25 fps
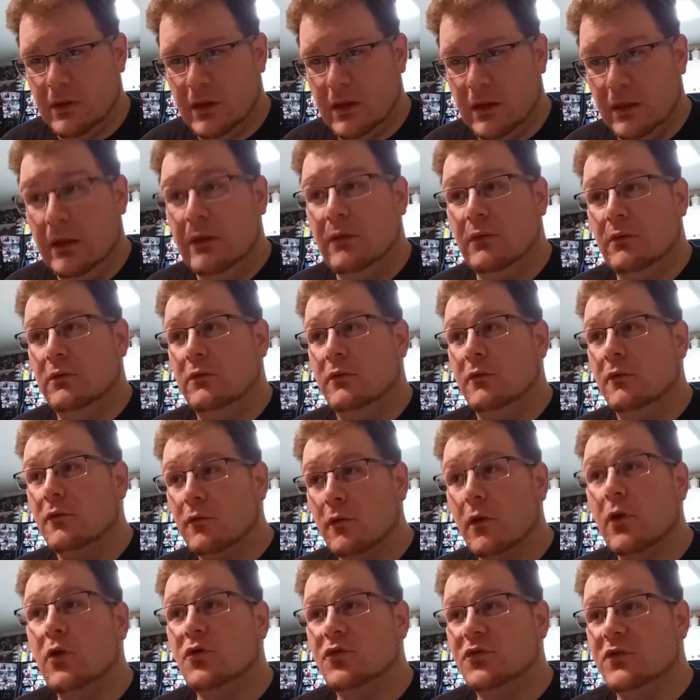it
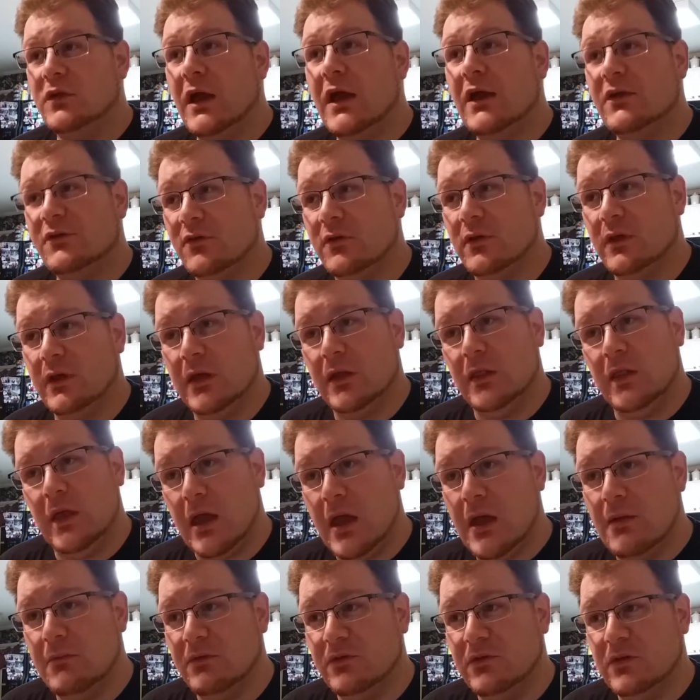grows naturally in
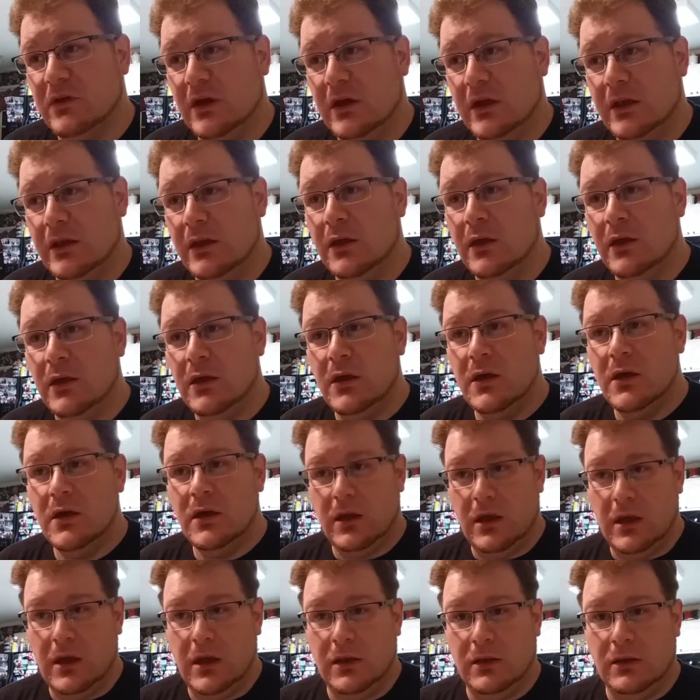the Amazon,
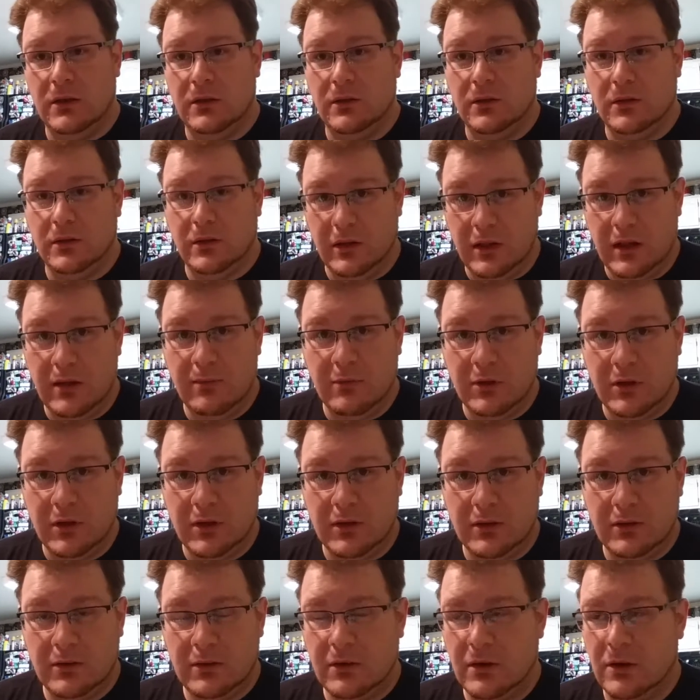in
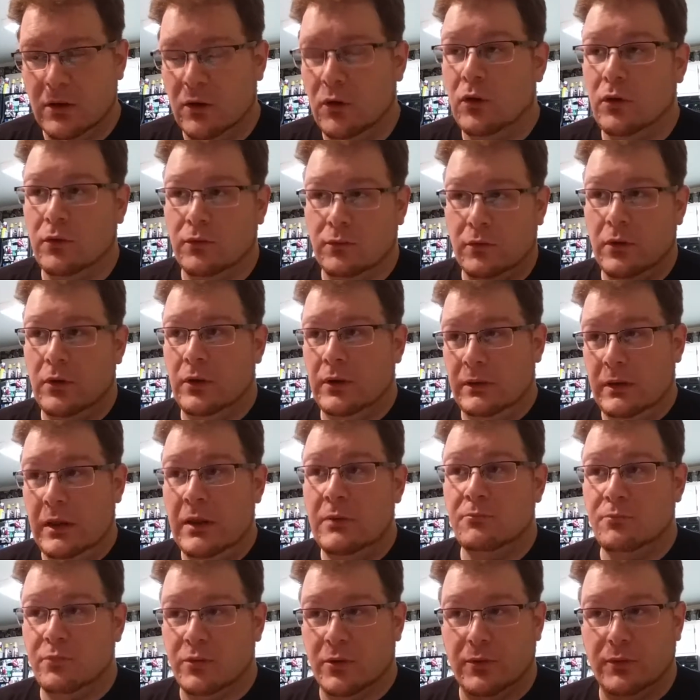Lima, or
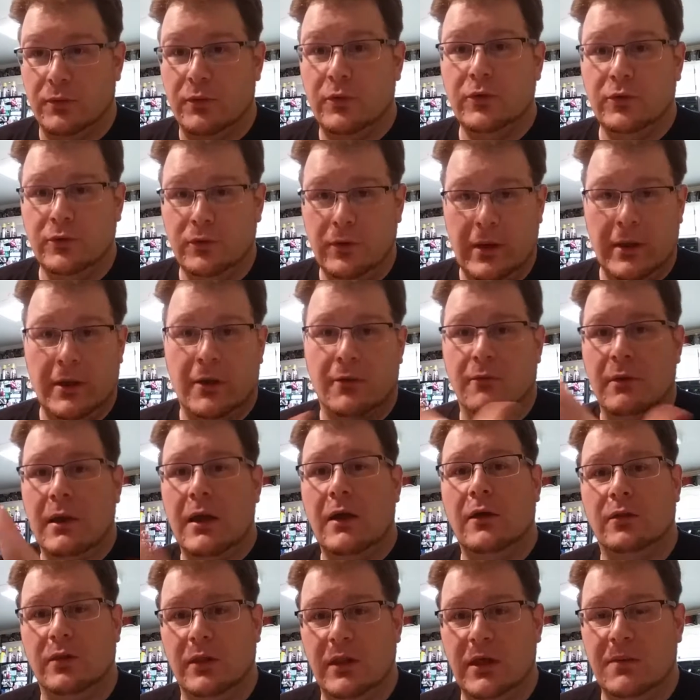in Peru and
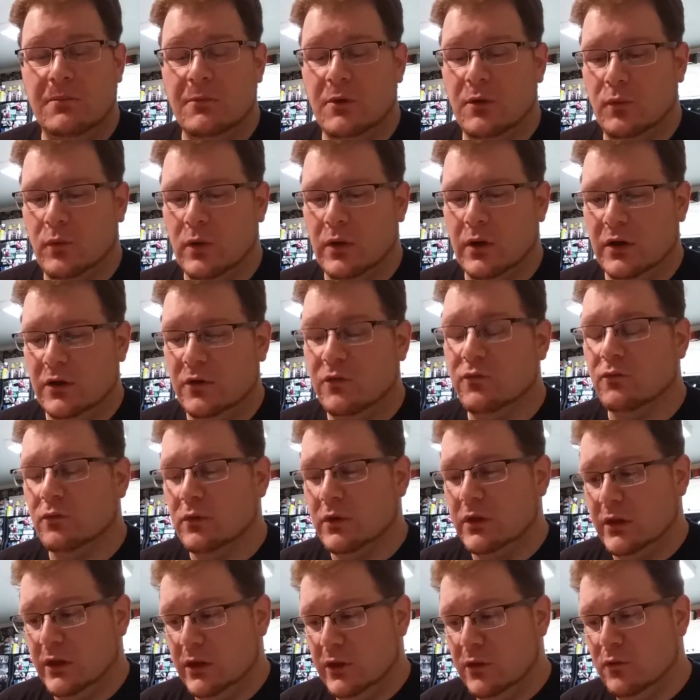around Lima where it's
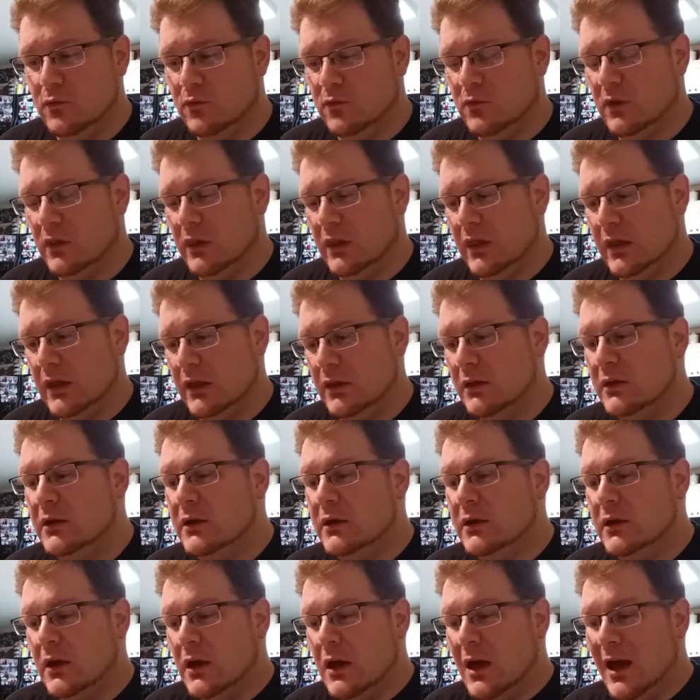really used a lot.
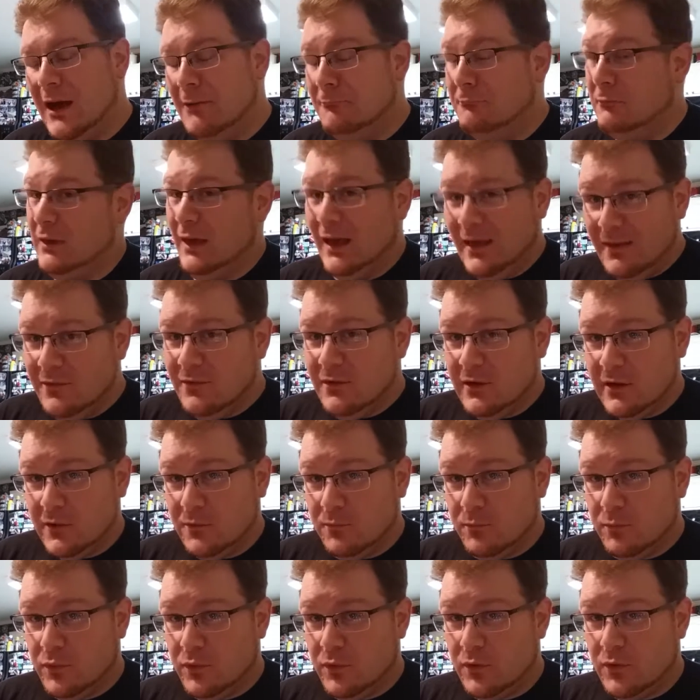I'm guessing
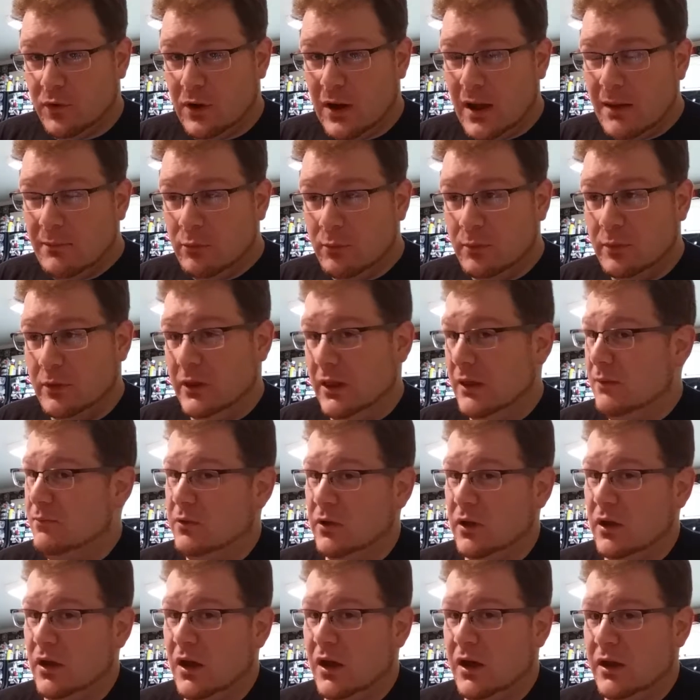it's probably a
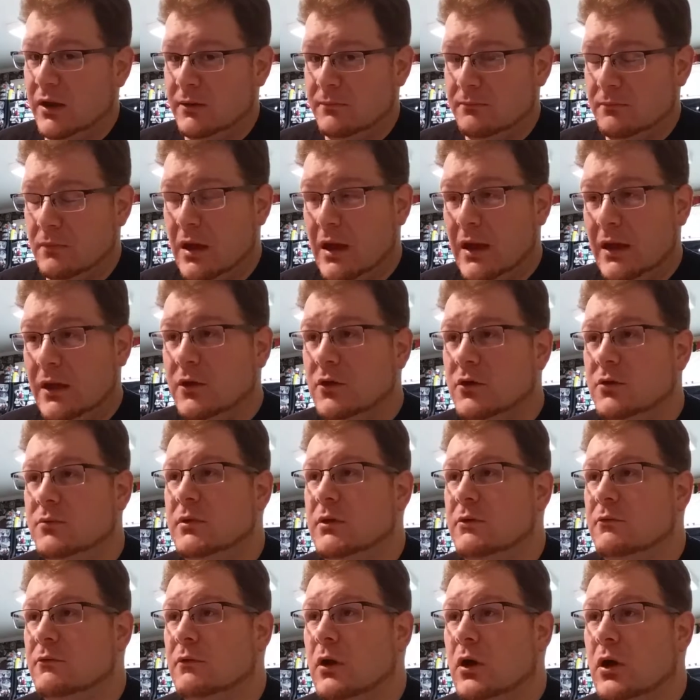bacatum. I could
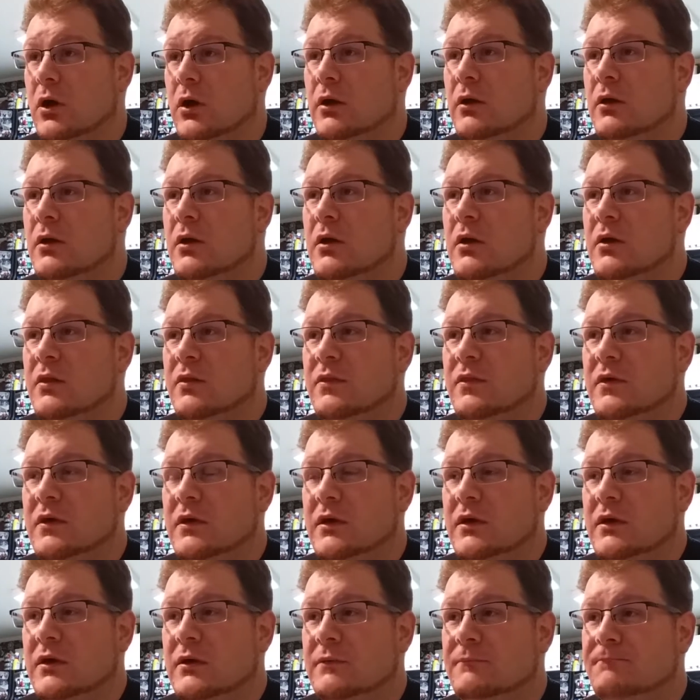be wrong.
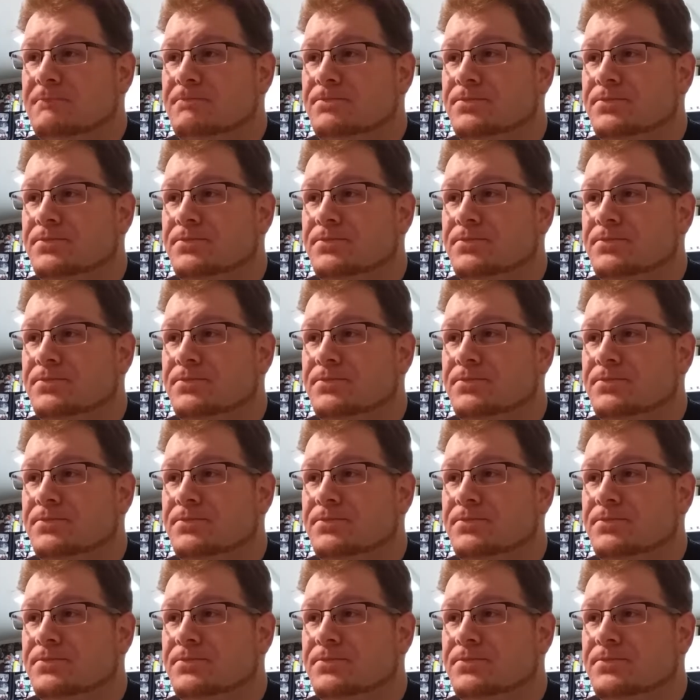The